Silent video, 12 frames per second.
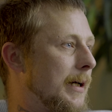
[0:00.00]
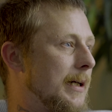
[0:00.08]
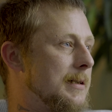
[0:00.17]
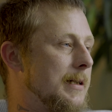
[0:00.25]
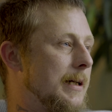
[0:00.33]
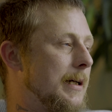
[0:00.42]

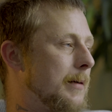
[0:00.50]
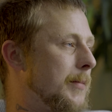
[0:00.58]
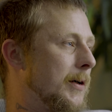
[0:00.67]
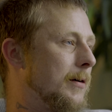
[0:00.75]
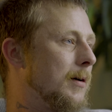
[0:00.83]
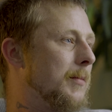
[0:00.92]
Like I said,
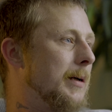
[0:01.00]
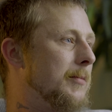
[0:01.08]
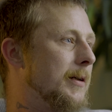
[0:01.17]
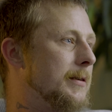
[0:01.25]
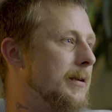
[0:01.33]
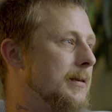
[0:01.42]
I'd burned all my
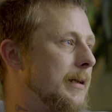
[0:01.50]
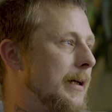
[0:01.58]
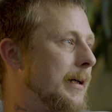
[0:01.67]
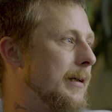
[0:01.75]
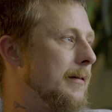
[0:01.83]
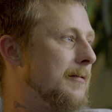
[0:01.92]
bridges,
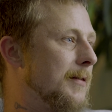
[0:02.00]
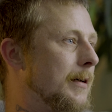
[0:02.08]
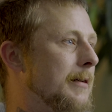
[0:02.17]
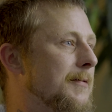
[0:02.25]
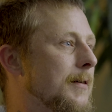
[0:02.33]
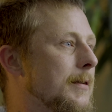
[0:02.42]
and the
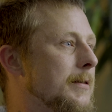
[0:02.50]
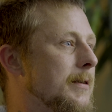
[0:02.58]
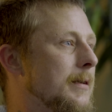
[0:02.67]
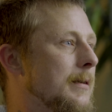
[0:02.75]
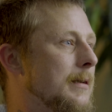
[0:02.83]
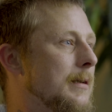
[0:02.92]
very
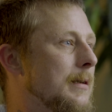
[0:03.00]
first